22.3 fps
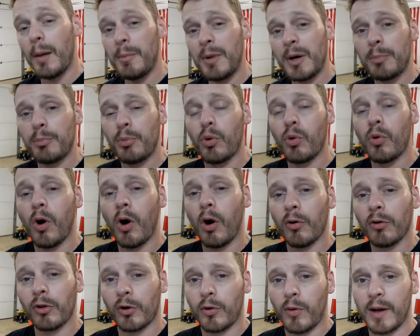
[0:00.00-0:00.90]
I'm going to pull
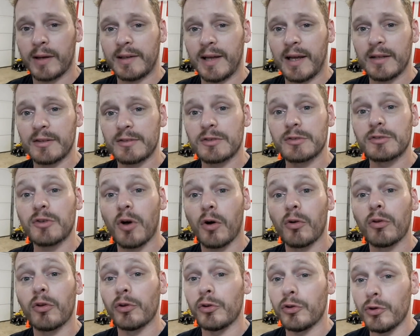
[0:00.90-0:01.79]
all the correct
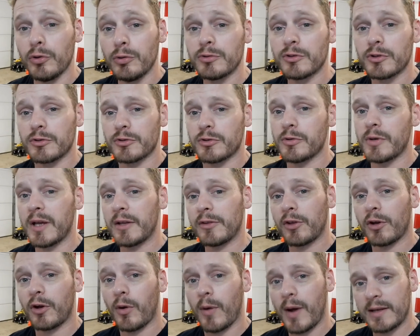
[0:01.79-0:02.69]
answers, all the users who
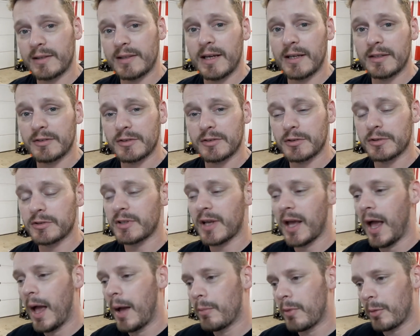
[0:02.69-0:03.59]
get the correct
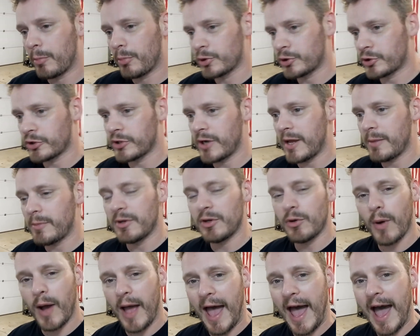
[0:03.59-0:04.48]
answers. I'm going to put your
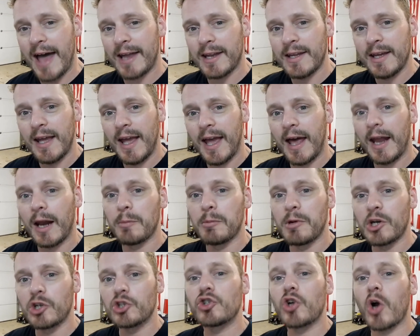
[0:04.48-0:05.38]
name into a hat, and
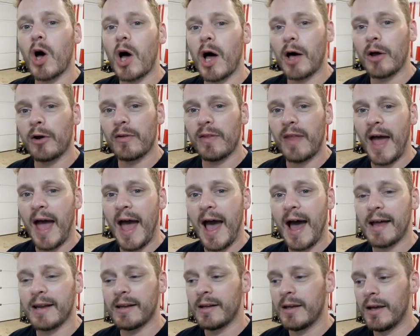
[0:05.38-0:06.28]
I'm going to draw out of the
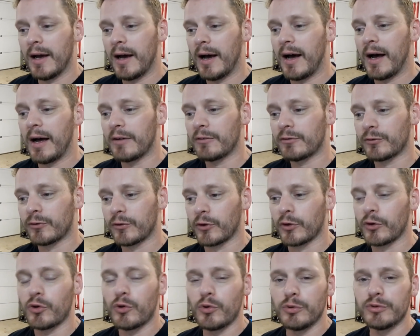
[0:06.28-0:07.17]
hat
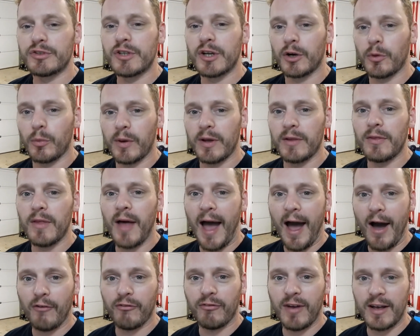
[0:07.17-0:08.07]
for who's going to win
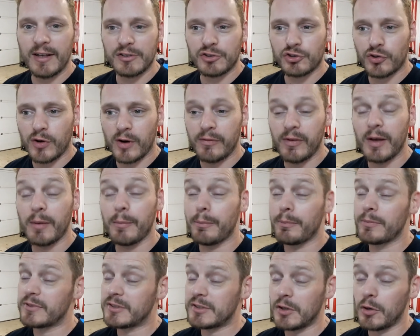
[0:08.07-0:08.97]
the HowFast
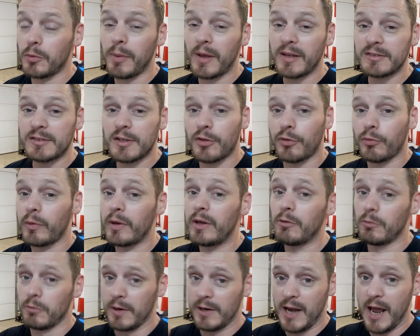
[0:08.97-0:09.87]
trivia. Still best of
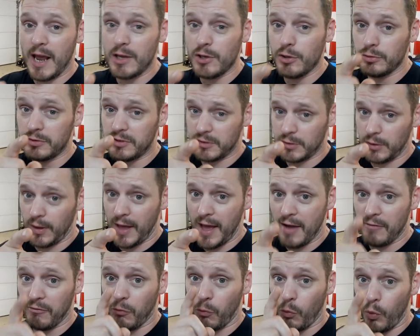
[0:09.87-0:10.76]
3. Renee, you
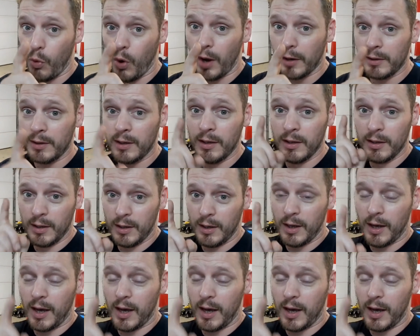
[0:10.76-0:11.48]
still have one.